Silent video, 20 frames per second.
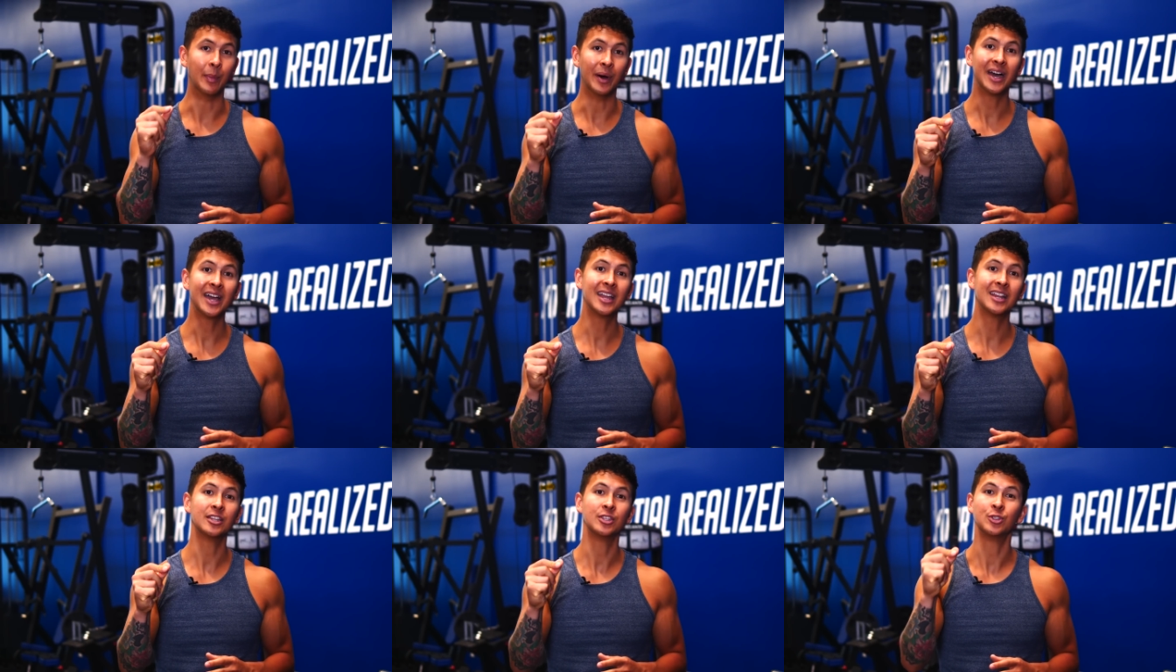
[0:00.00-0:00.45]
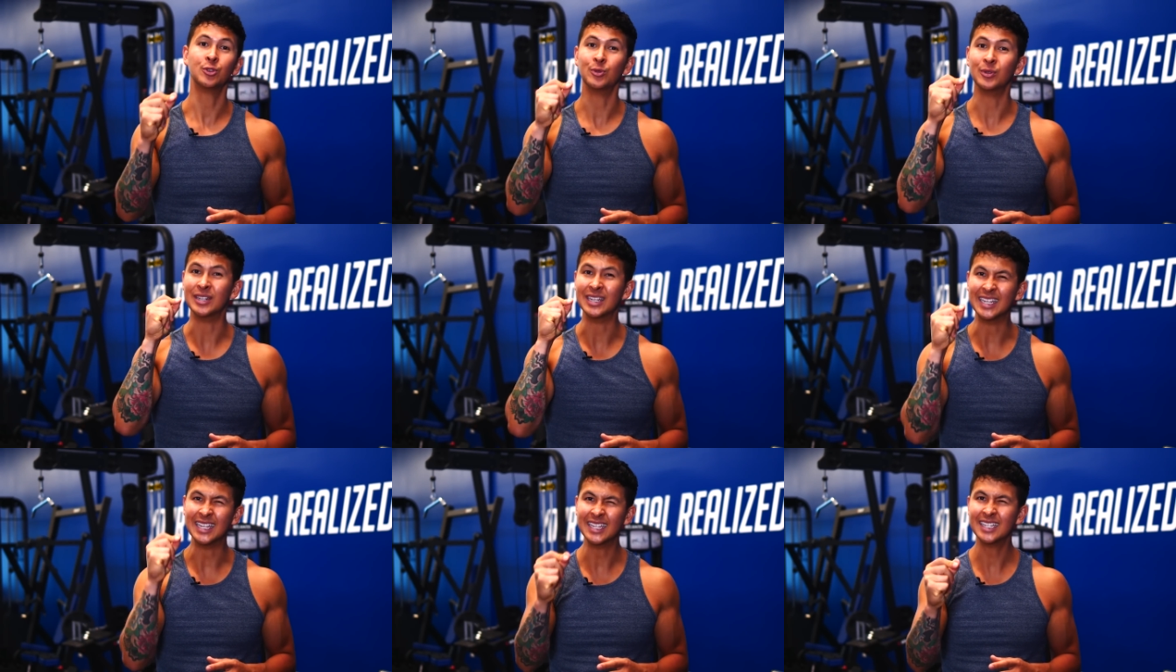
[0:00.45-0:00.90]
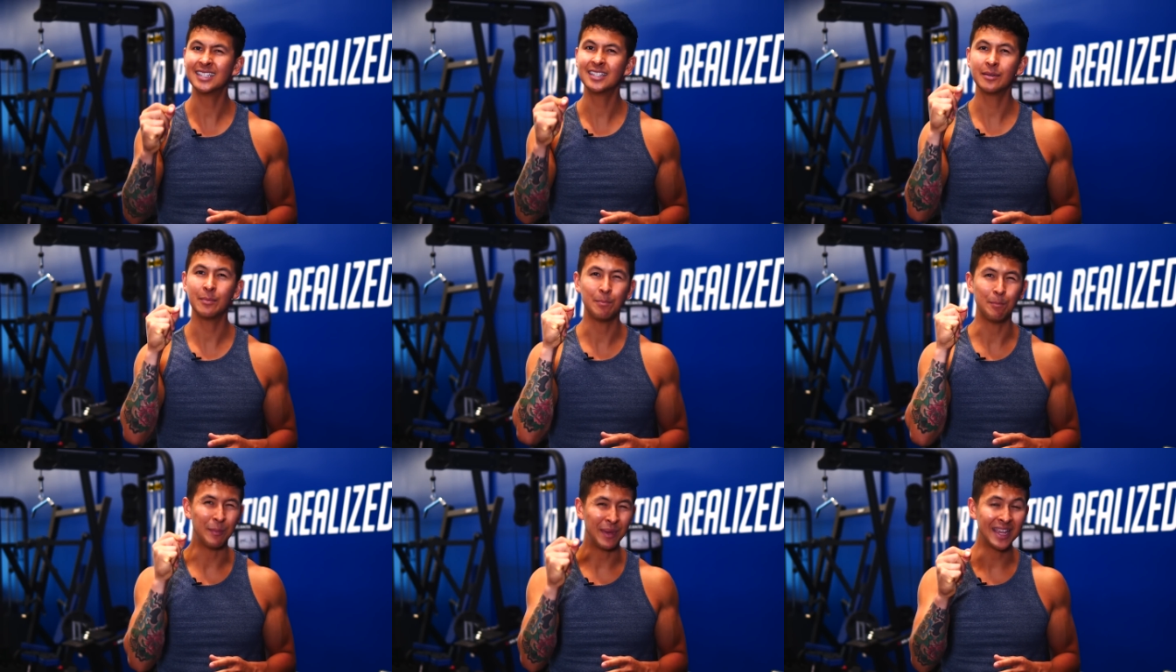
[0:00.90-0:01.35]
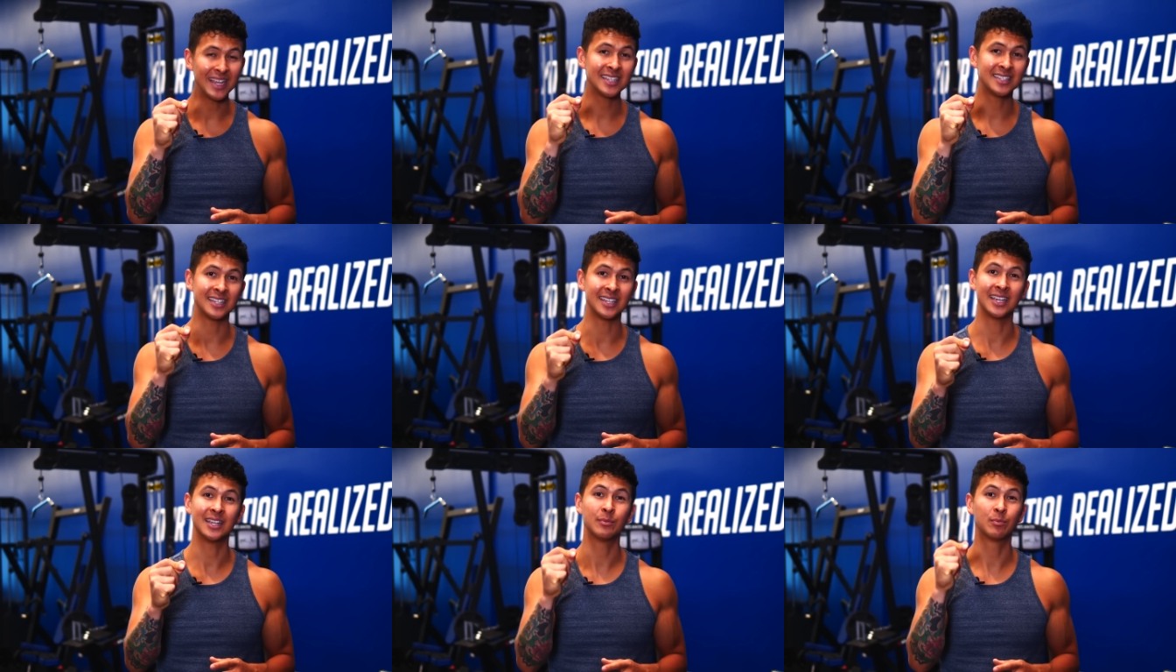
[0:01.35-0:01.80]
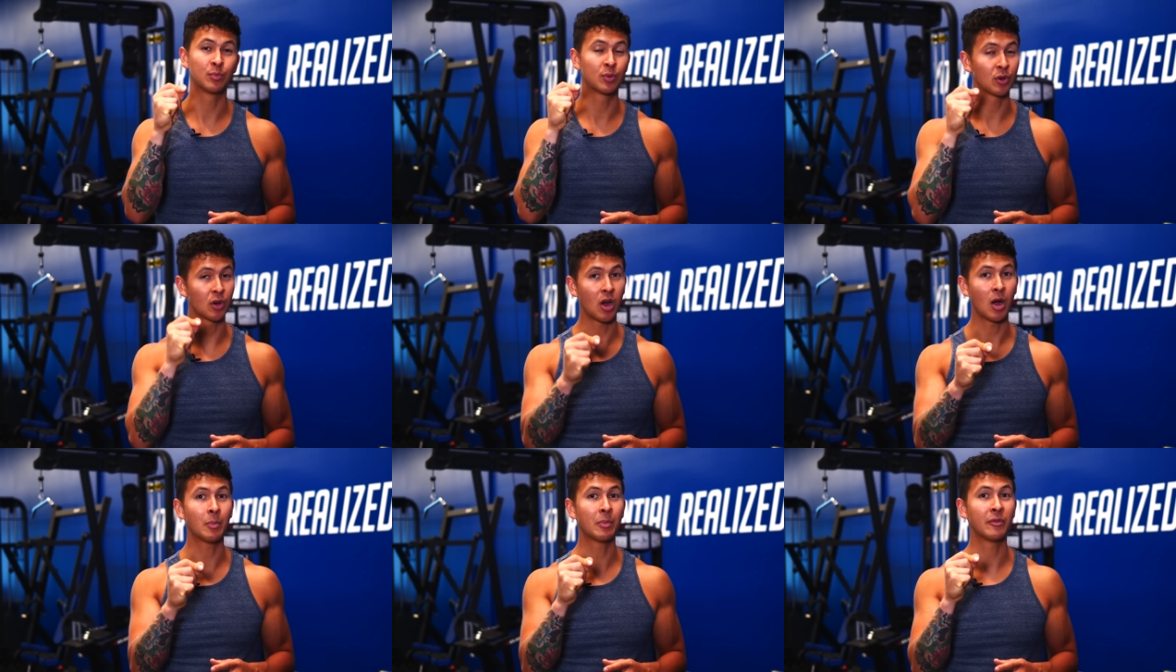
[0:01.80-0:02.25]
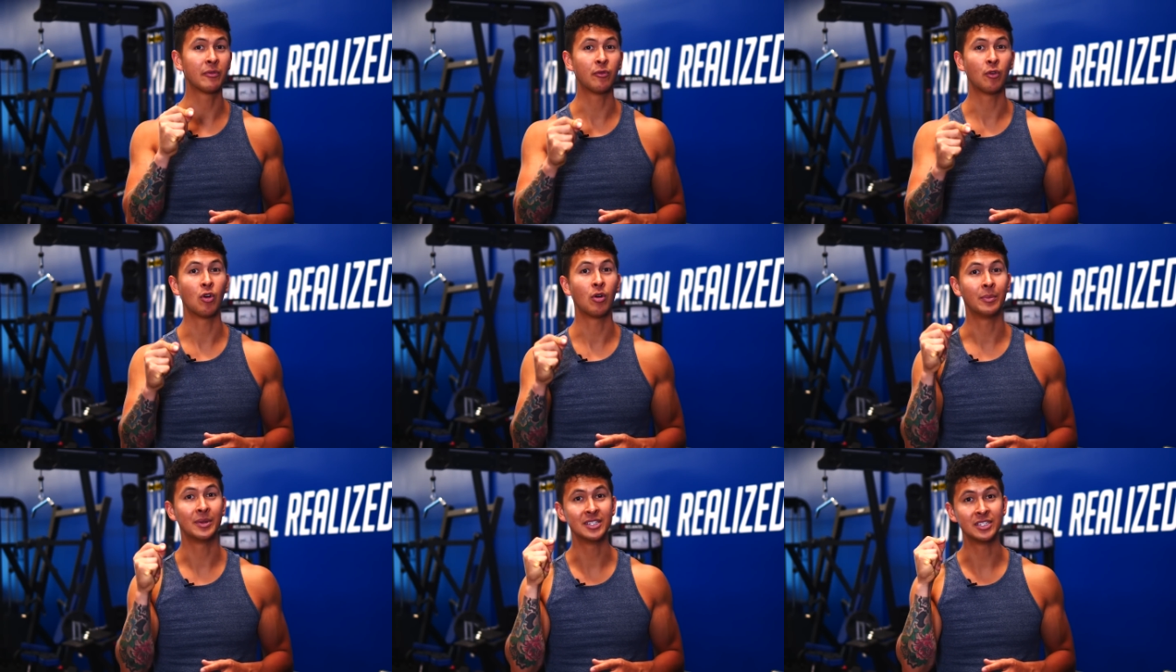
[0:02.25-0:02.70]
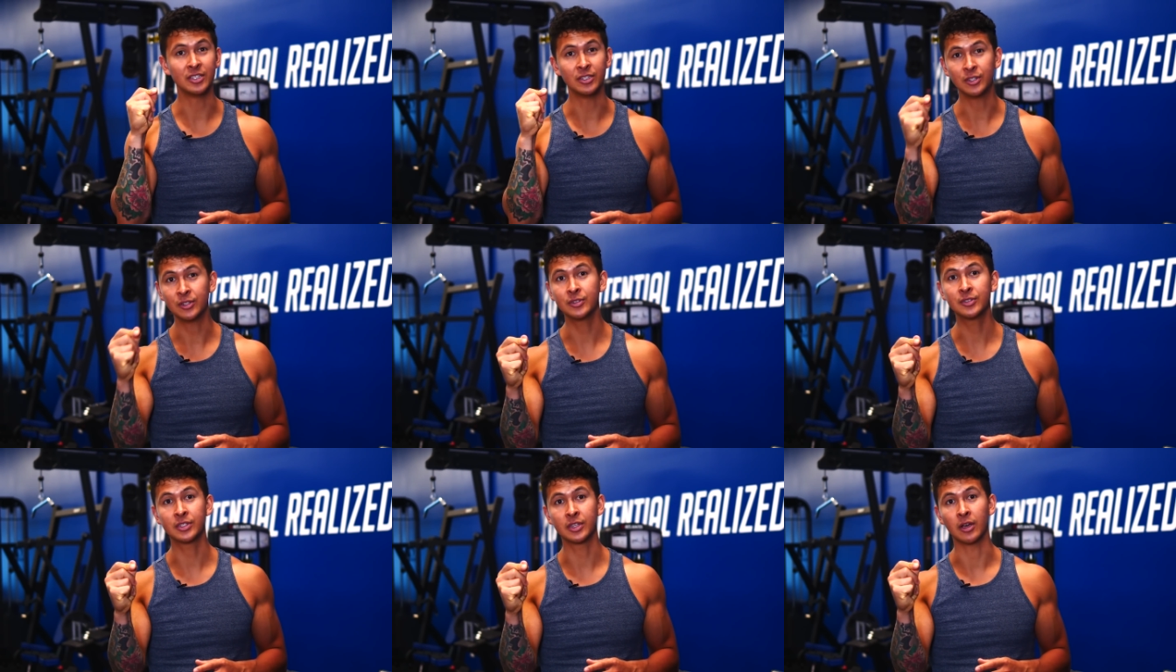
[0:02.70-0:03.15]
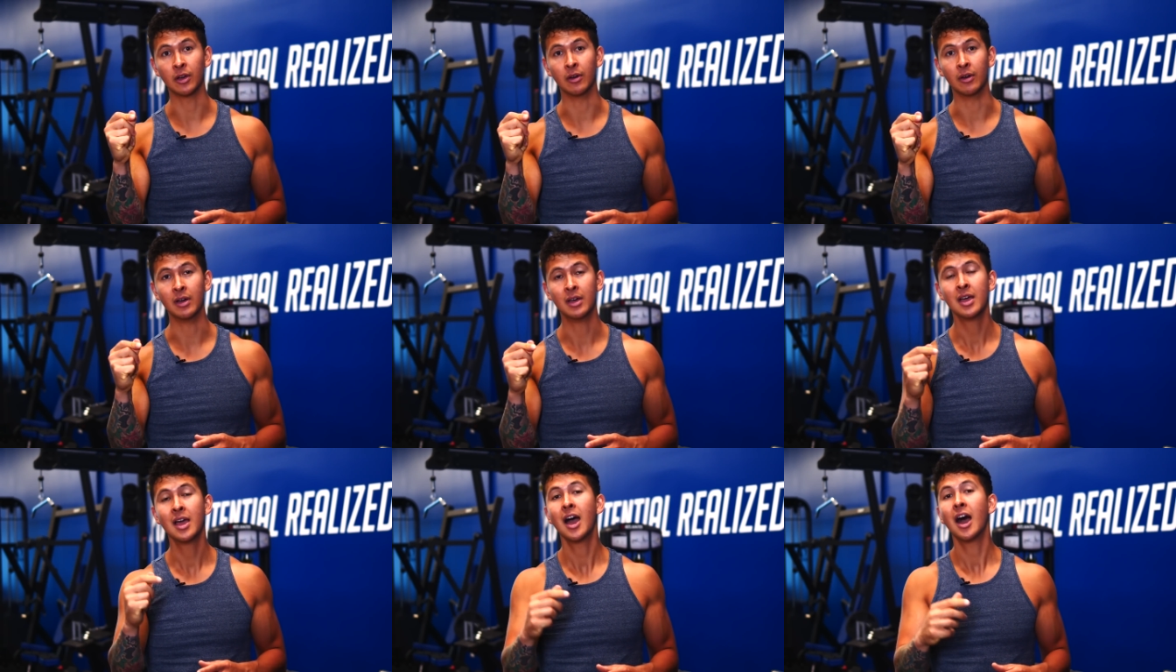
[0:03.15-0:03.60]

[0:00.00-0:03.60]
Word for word: But you need to maintain proper form as you do so.